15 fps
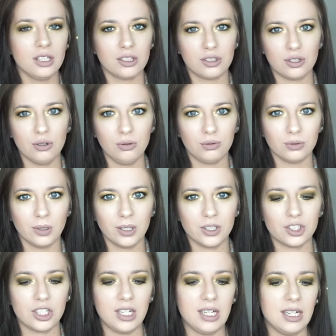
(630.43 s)
so
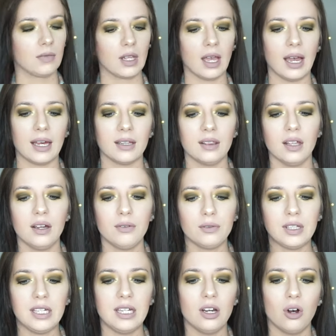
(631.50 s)
grungy. I love
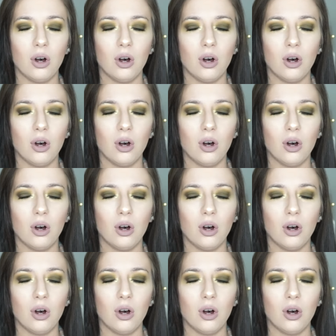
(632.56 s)
the